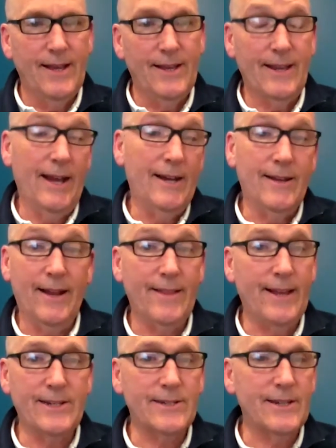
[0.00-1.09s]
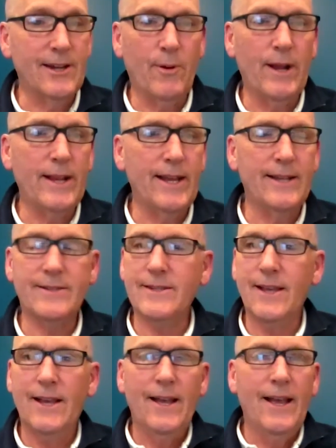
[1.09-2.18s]
Yeah, and they just, you know what?
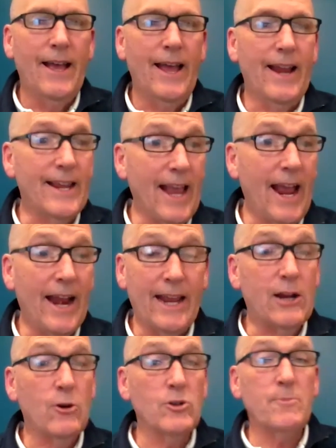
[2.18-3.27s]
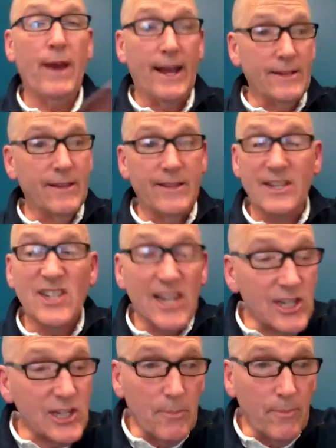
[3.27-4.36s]
And again, it goes back to the
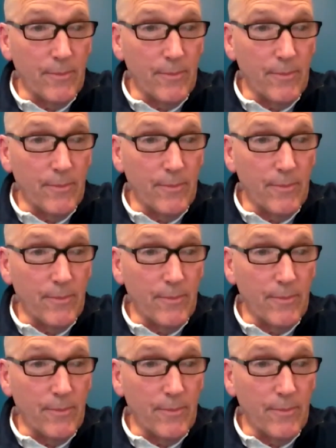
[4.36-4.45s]
system